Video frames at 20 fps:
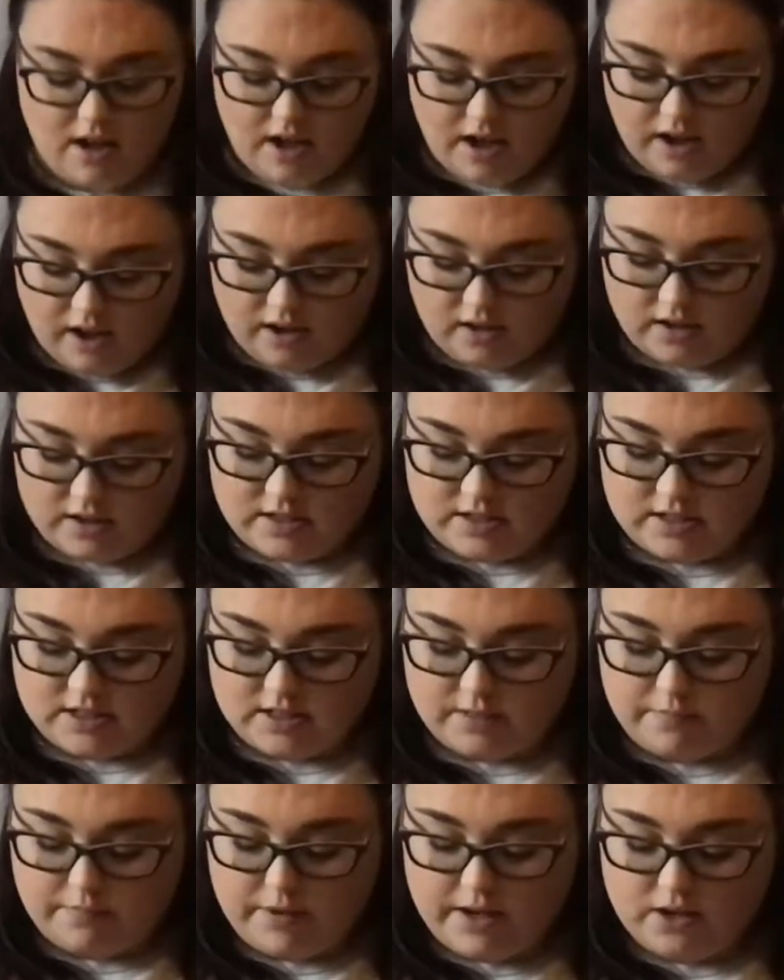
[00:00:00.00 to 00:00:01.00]
and I did some
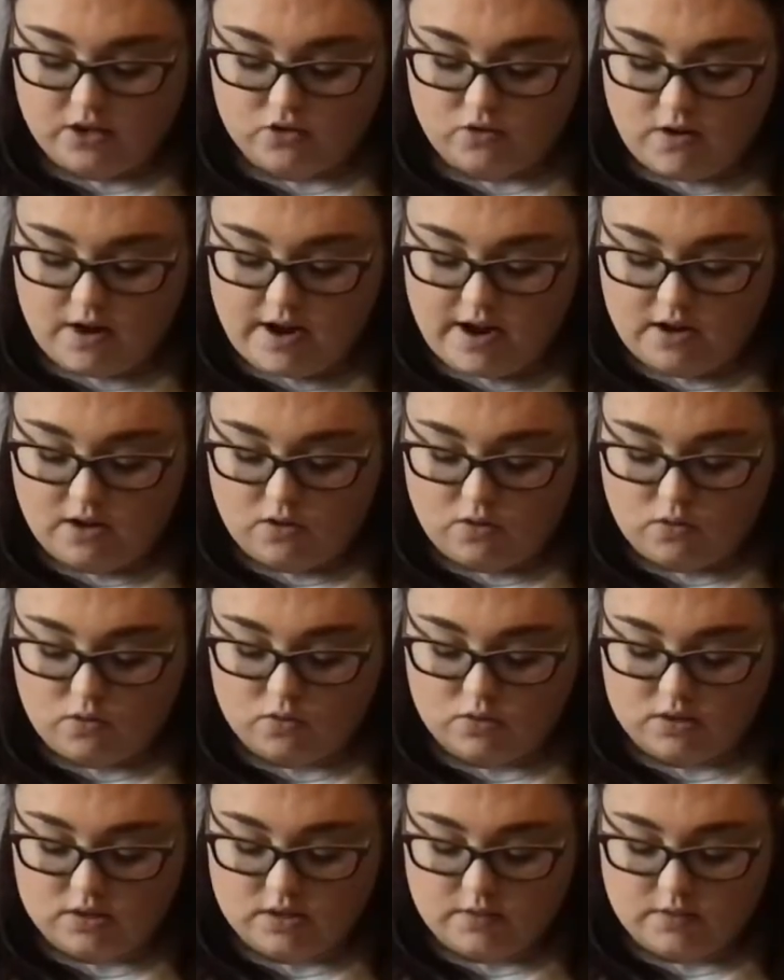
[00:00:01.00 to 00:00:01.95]
big triangles to